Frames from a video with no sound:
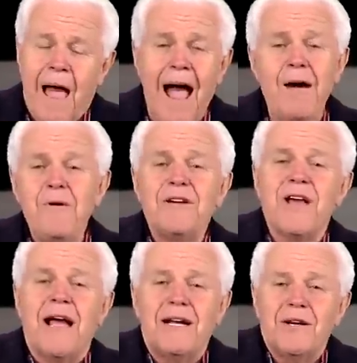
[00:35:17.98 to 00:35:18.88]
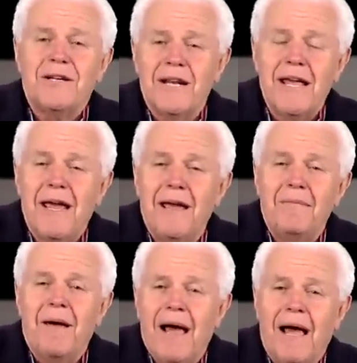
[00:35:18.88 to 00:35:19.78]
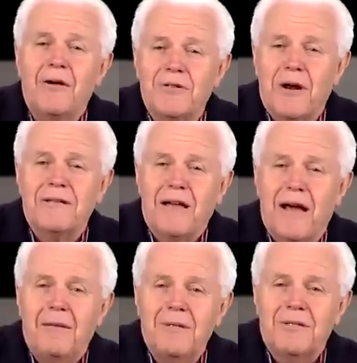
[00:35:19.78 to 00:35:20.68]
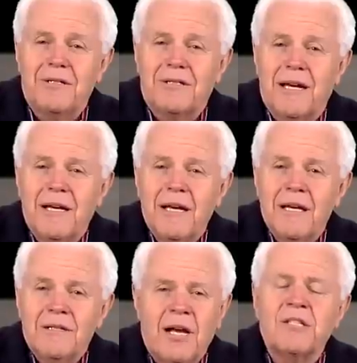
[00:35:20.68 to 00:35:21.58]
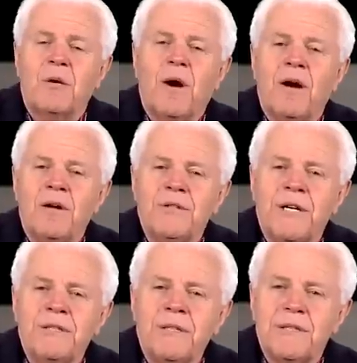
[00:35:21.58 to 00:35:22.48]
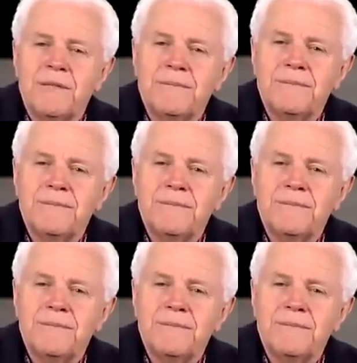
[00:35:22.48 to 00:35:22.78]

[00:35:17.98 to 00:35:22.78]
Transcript: I wish I could just lay at my house all the time and just say, touch the world, Jesus.